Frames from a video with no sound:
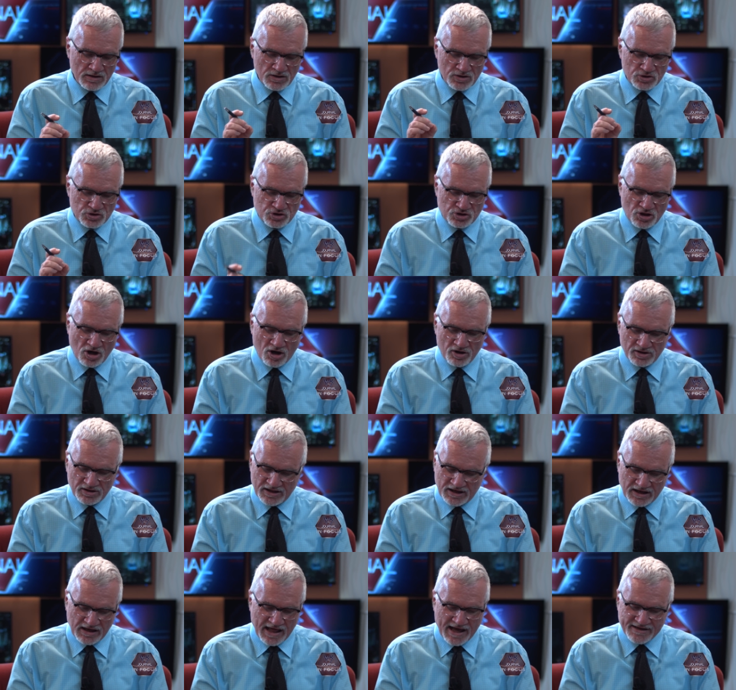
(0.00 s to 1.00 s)
start in the
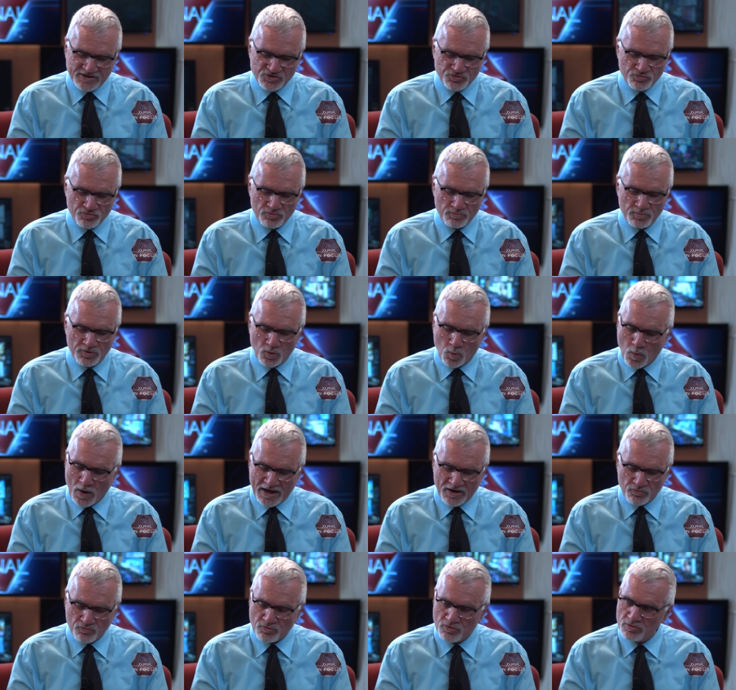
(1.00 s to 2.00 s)
classroom, the
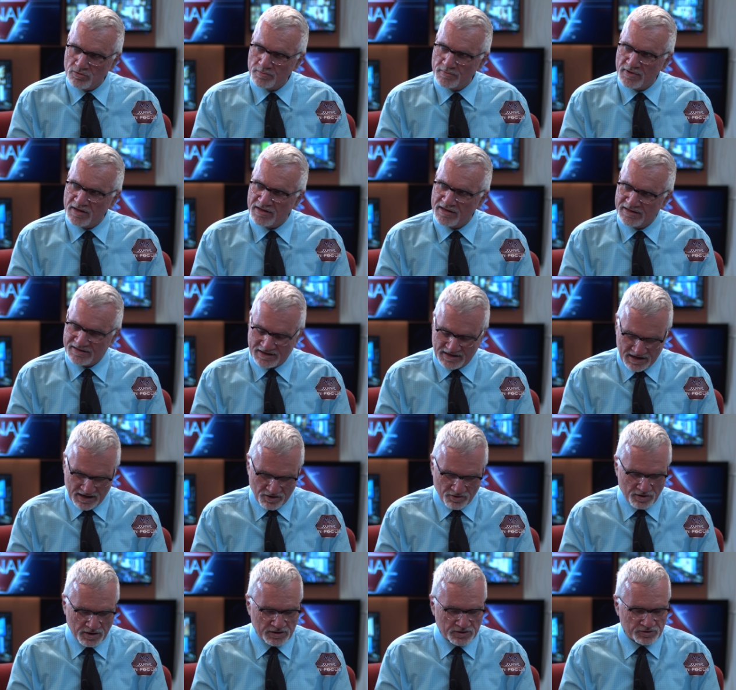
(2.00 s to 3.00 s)
weight room, and
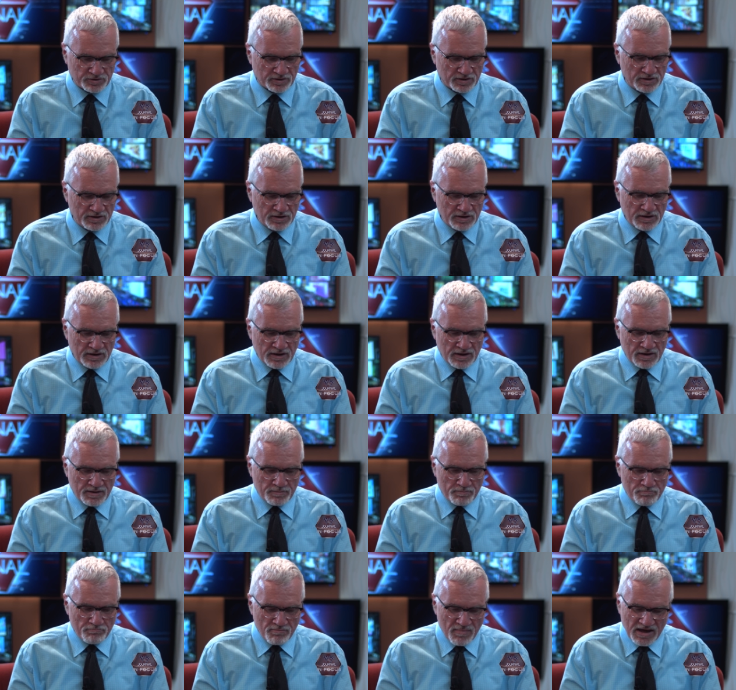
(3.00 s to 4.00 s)
character.
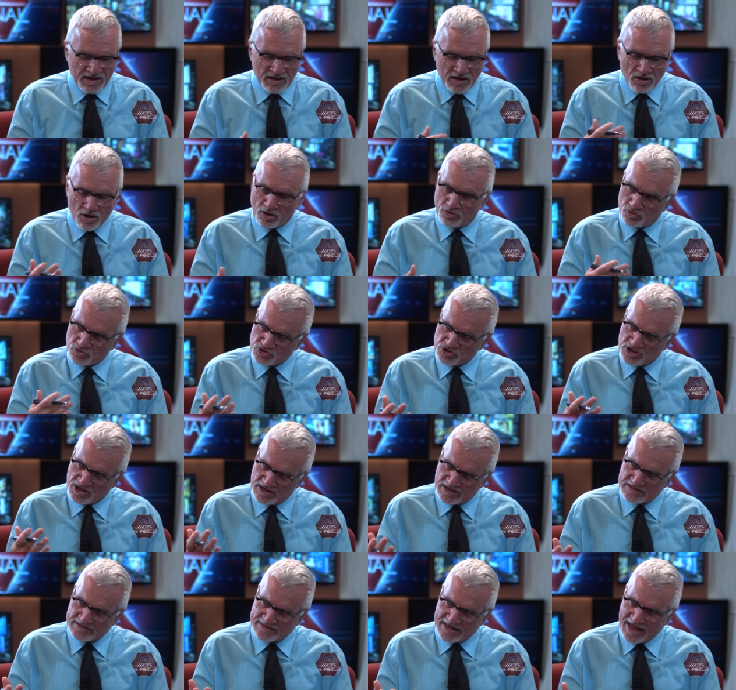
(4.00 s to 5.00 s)
Making all those
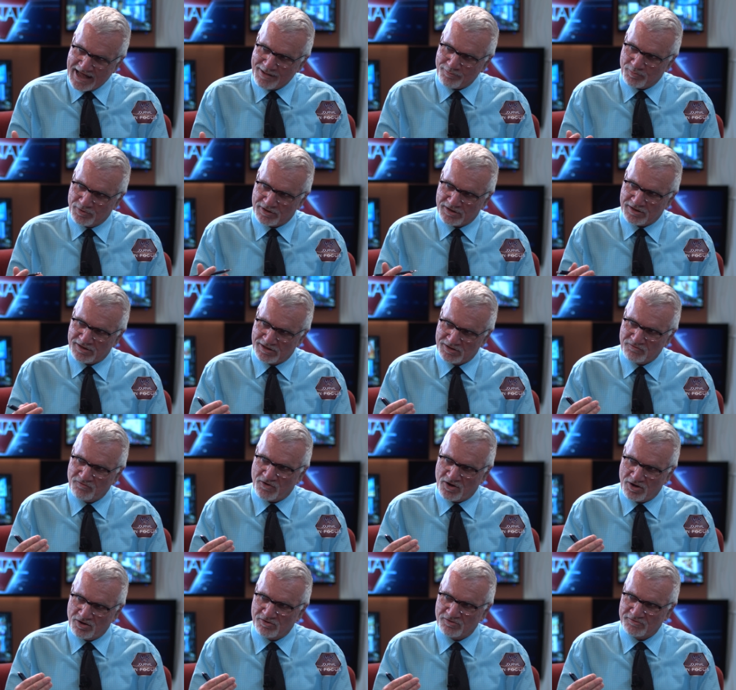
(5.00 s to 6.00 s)
things happen
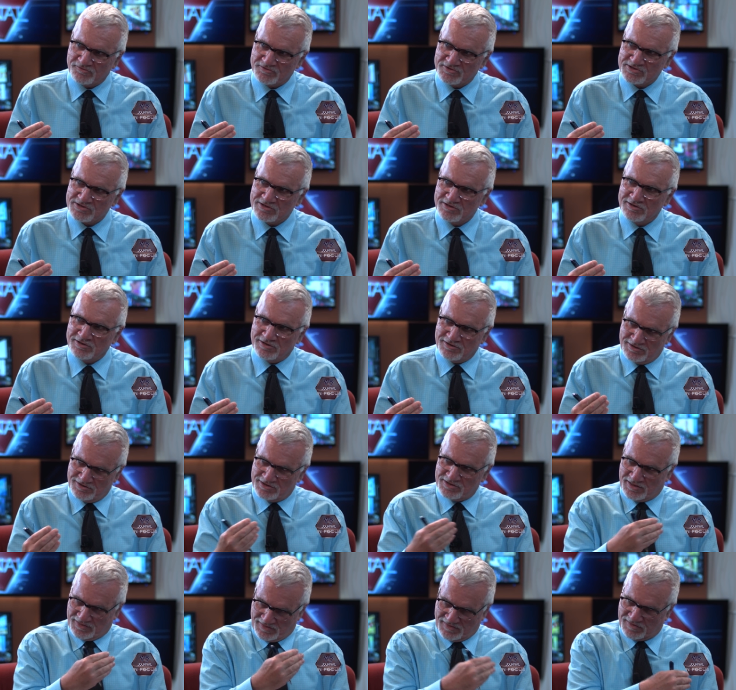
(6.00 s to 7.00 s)
involves
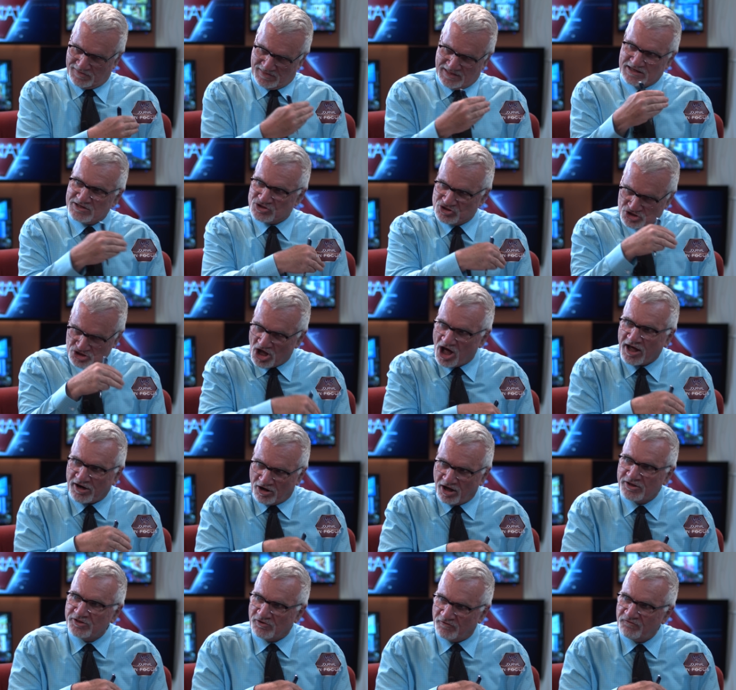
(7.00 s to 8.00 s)
things not
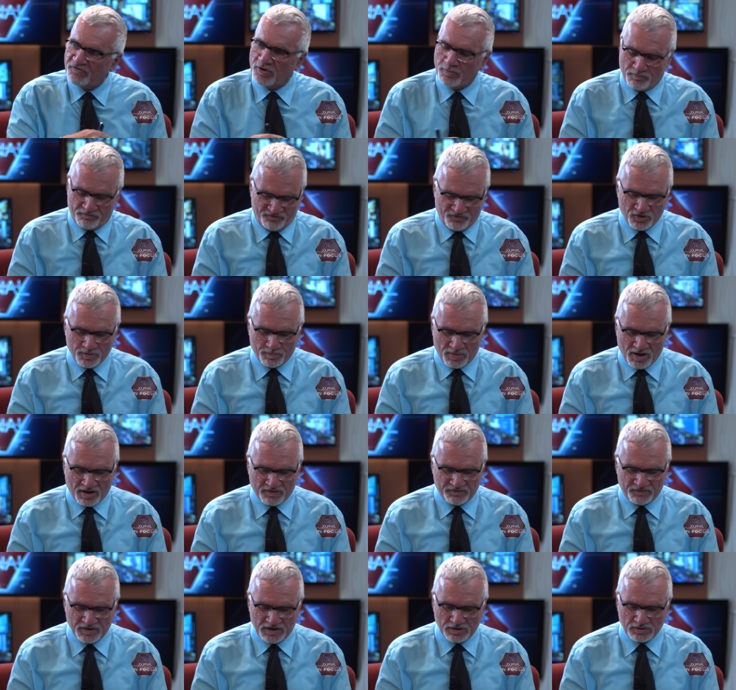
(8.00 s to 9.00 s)
on the fo football
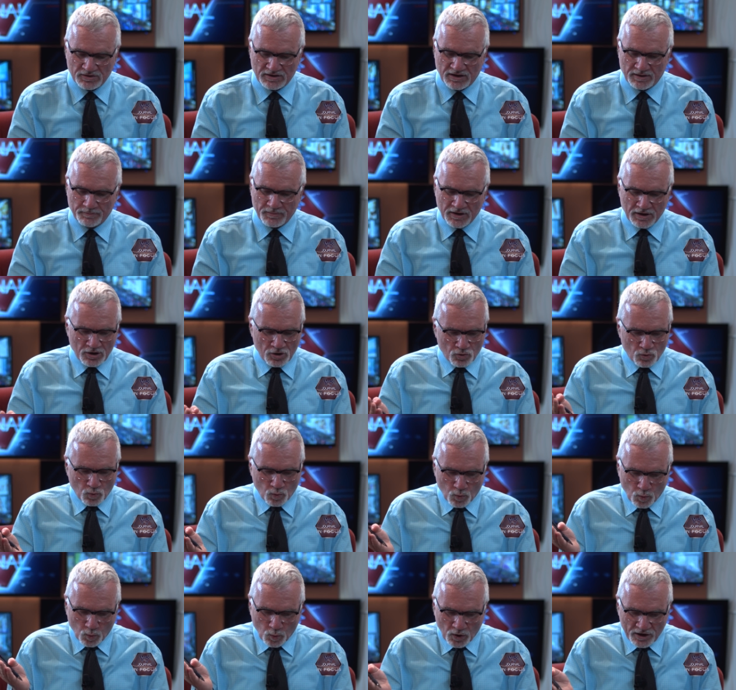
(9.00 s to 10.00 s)
field. Right, um, right.
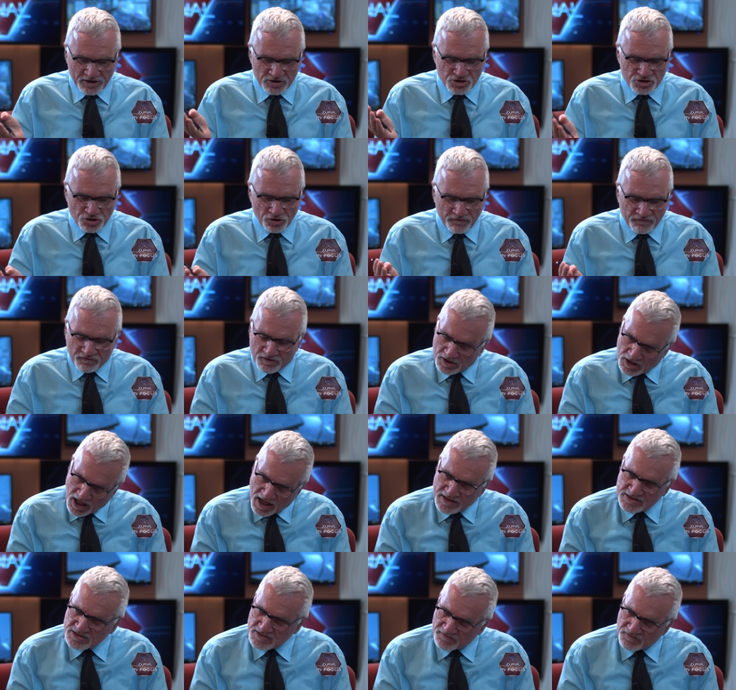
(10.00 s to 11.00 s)
What is your
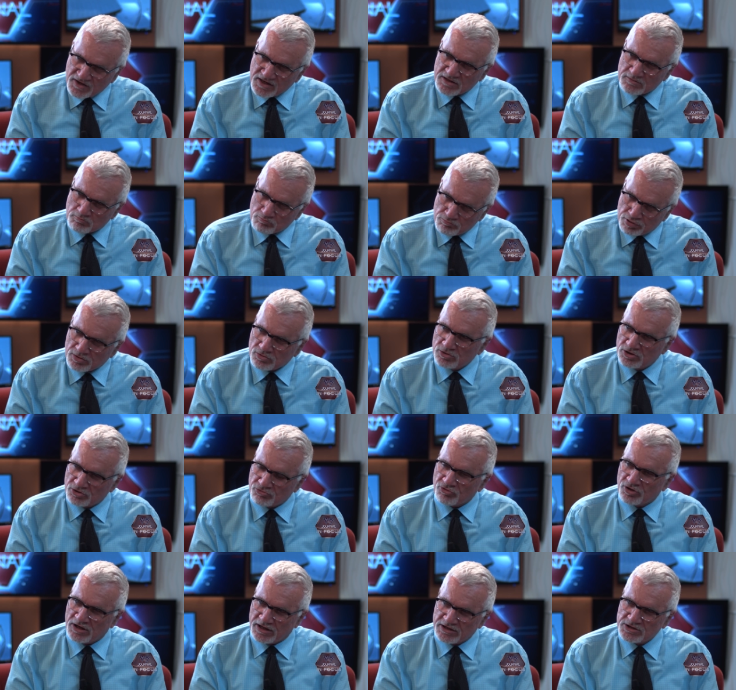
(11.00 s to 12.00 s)
philosophy in building
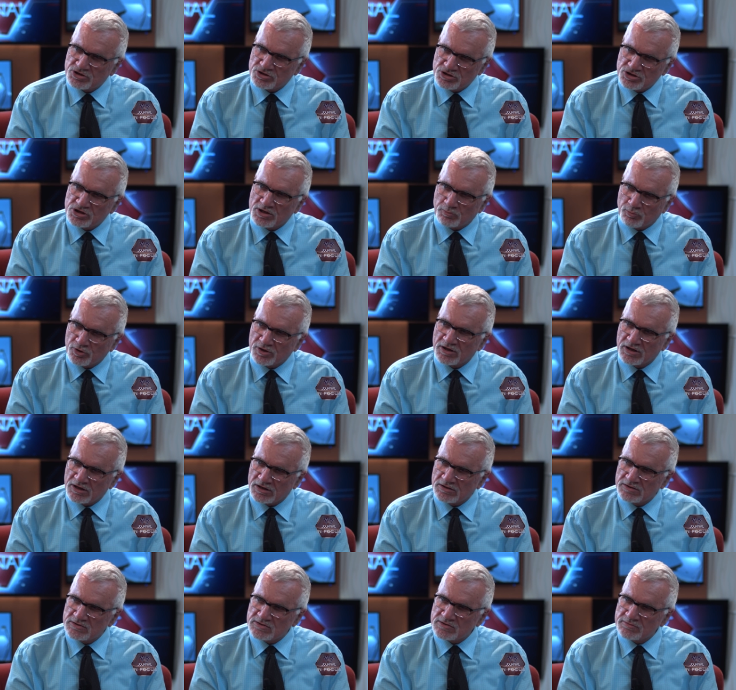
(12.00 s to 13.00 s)
relationship with
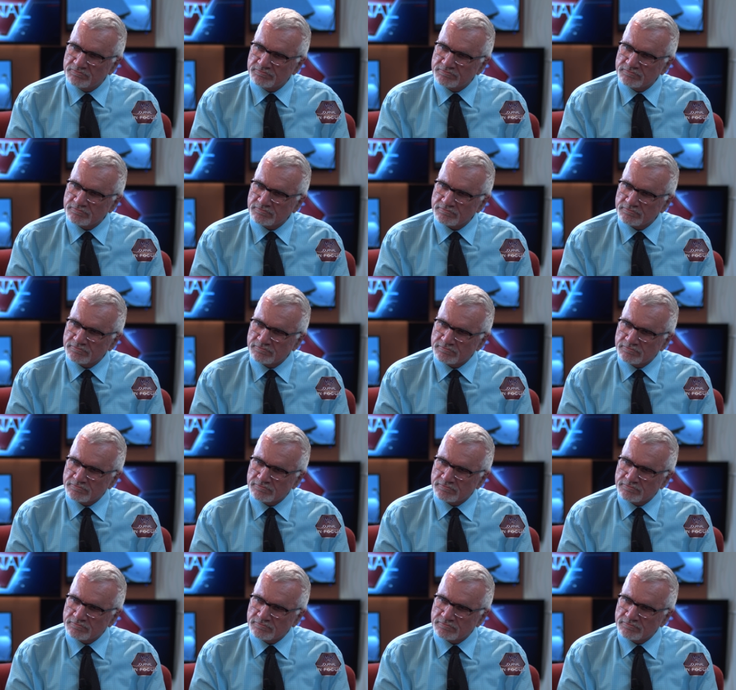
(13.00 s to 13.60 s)
kids? Well, I